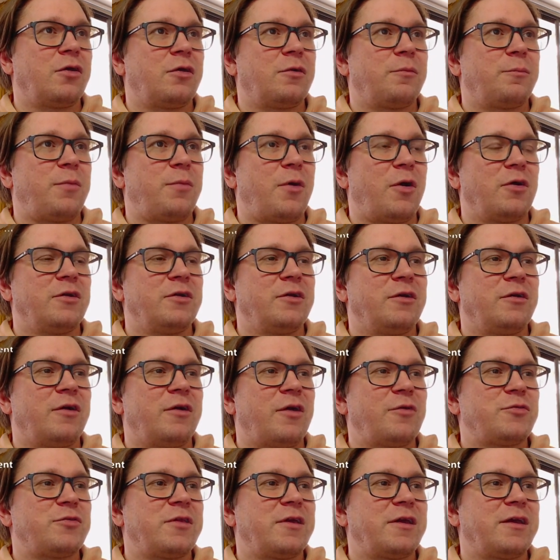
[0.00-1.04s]
partner. I
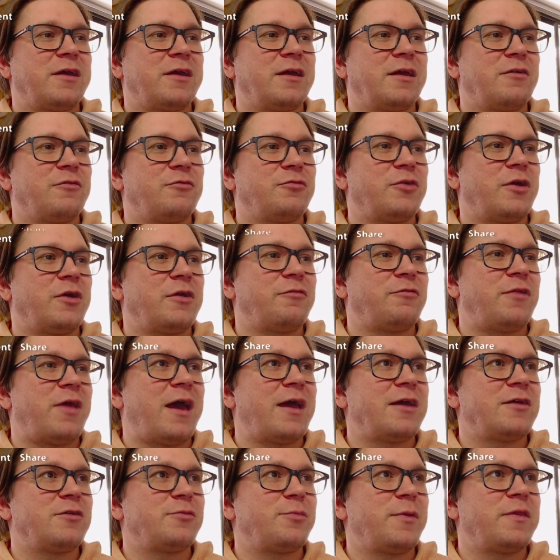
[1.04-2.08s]
was thinking of red
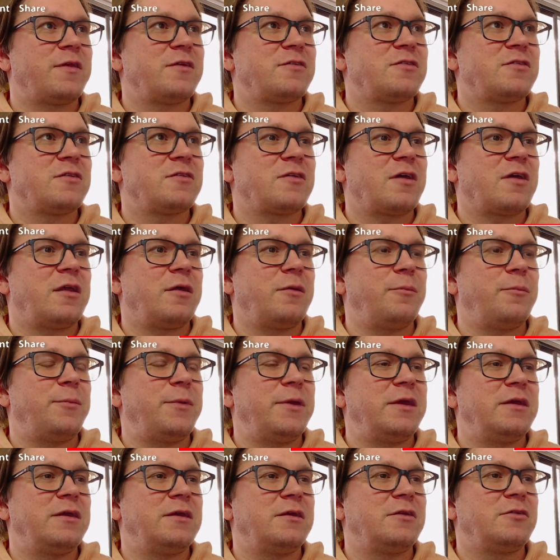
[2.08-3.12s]
flags, but this is going to
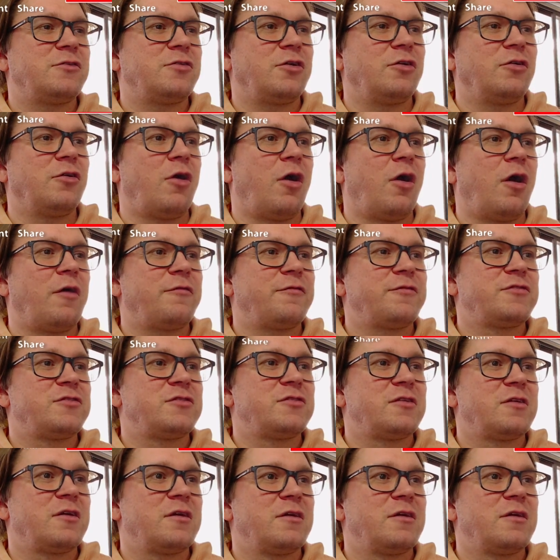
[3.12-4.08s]
be turnoffs.